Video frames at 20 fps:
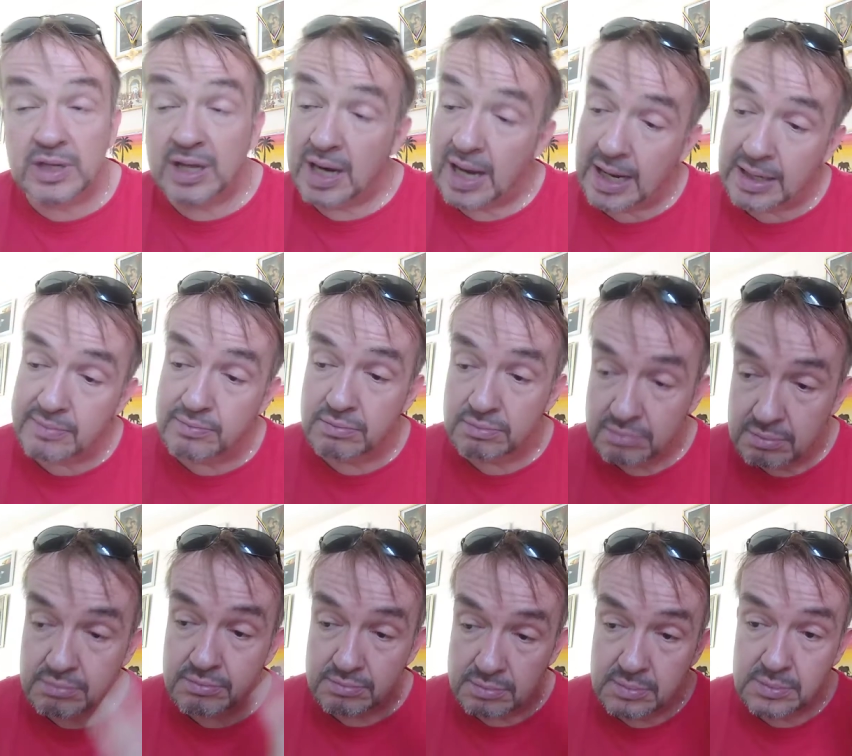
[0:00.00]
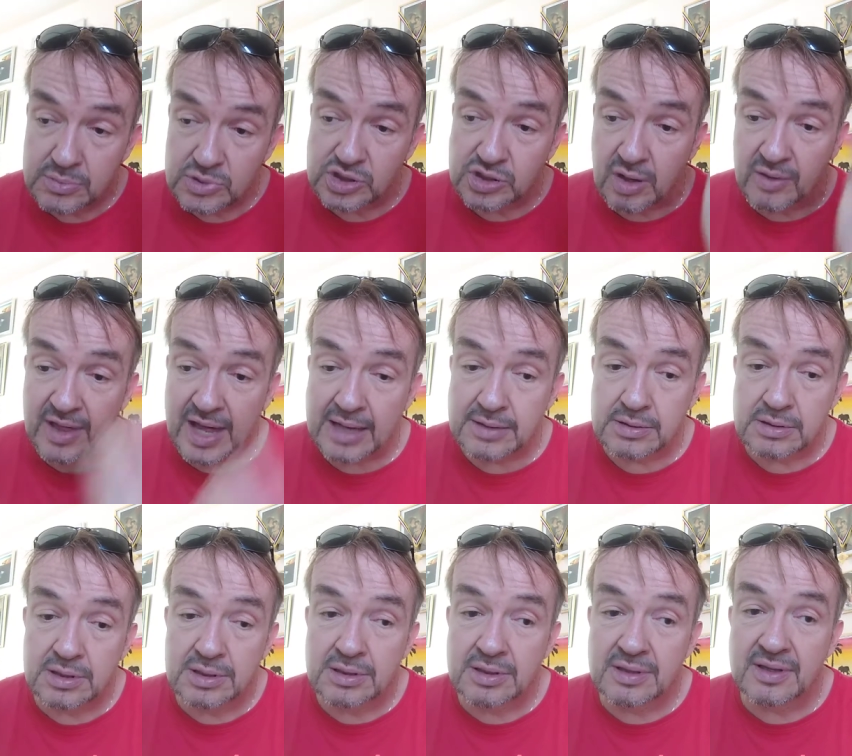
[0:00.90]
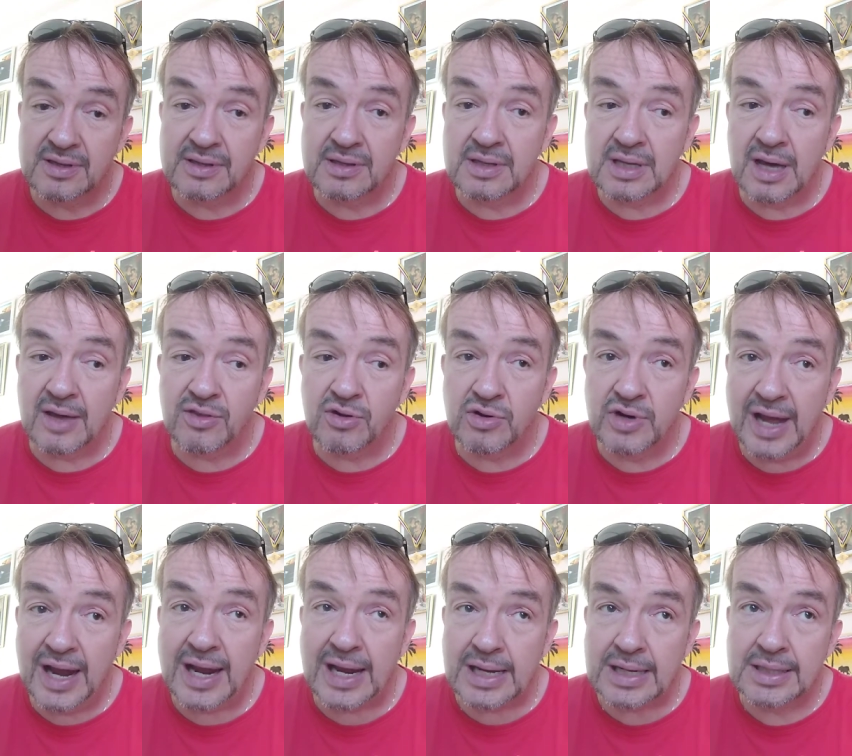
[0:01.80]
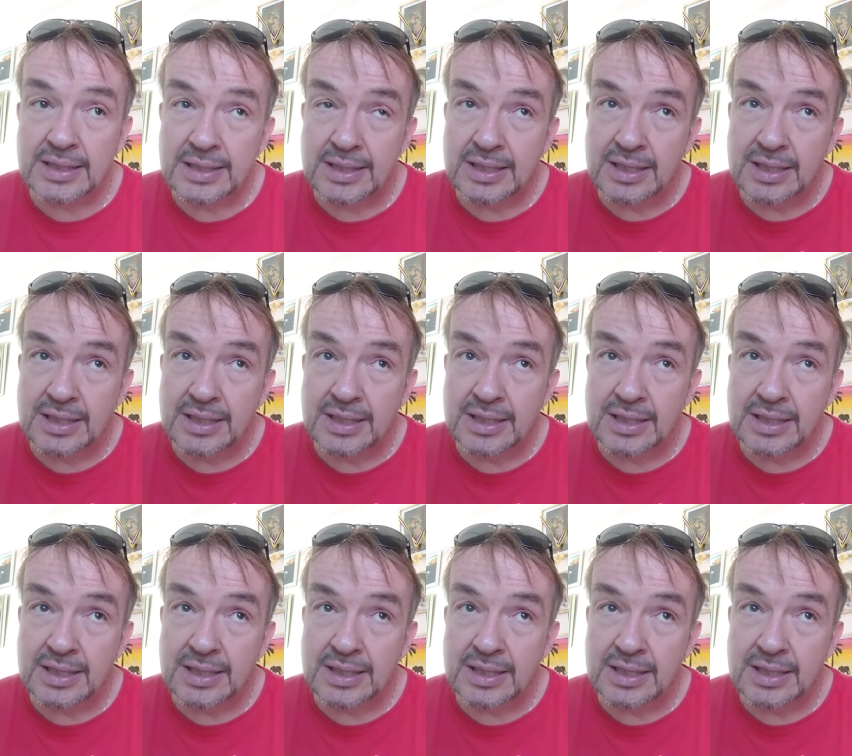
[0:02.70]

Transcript: And I saw that the other day